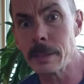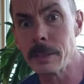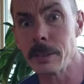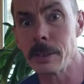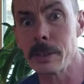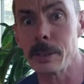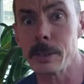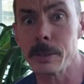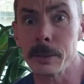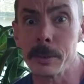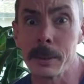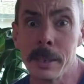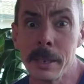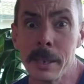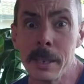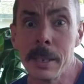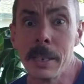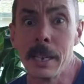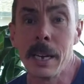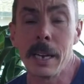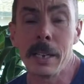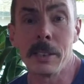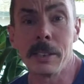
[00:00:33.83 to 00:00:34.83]
So,
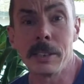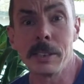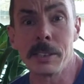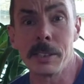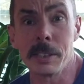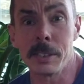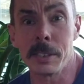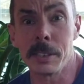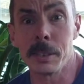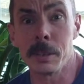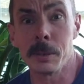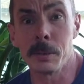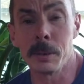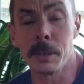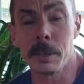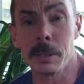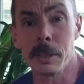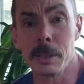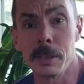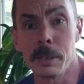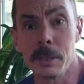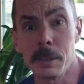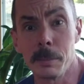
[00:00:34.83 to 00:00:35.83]
unless you like
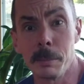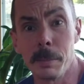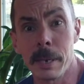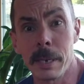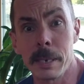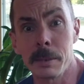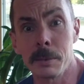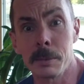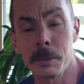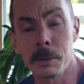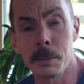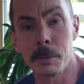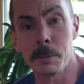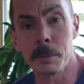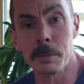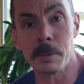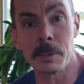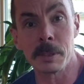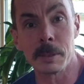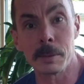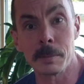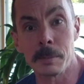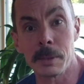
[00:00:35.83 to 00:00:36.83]
going into the back room
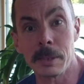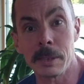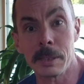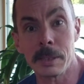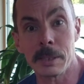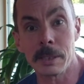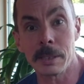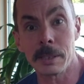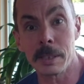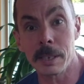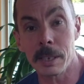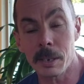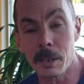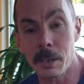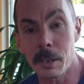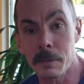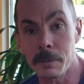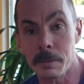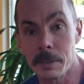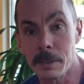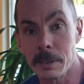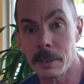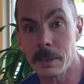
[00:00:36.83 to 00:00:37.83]
of some TSA
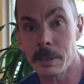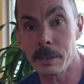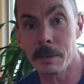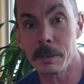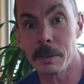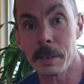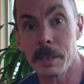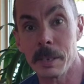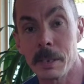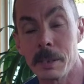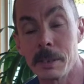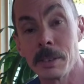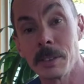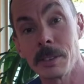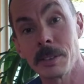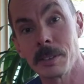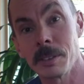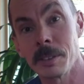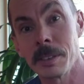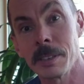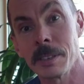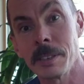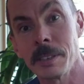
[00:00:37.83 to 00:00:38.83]
office, there are
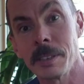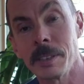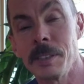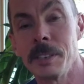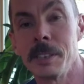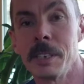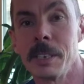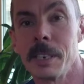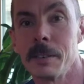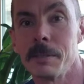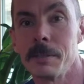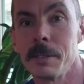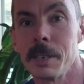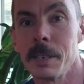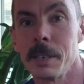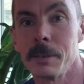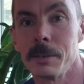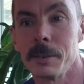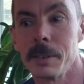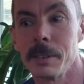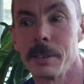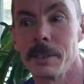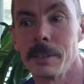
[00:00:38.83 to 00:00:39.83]
certain things that you cannot
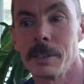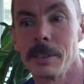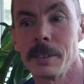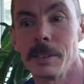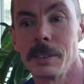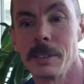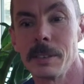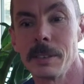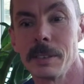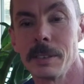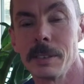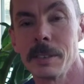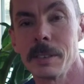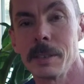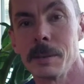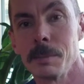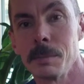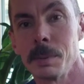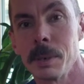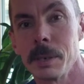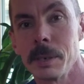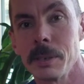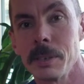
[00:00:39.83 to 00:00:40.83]
fly with, such as
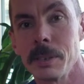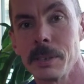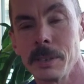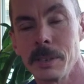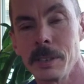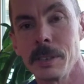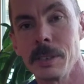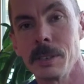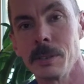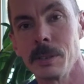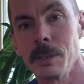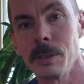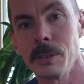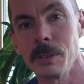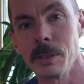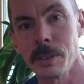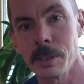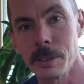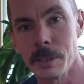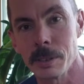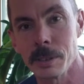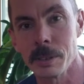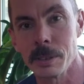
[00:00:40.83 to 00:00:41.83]
compressed CO2
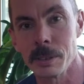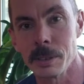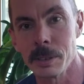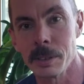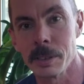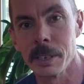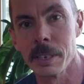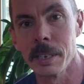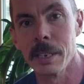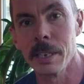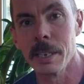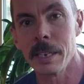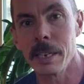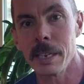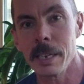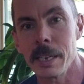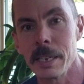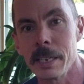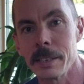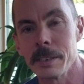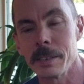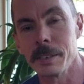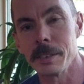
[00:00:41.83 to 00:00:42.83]
cylinders
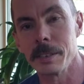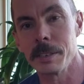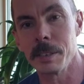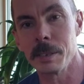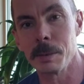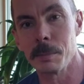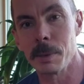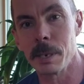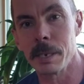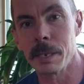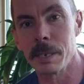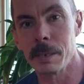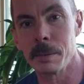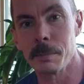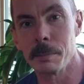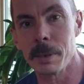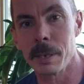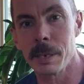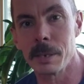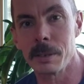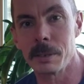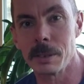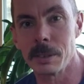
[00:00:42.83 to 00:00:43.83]
and lithium-ion
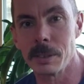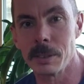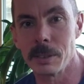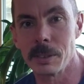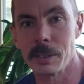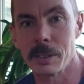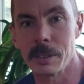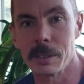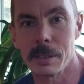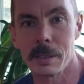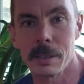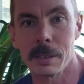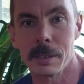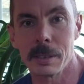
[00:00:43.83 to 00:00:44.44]
batteries.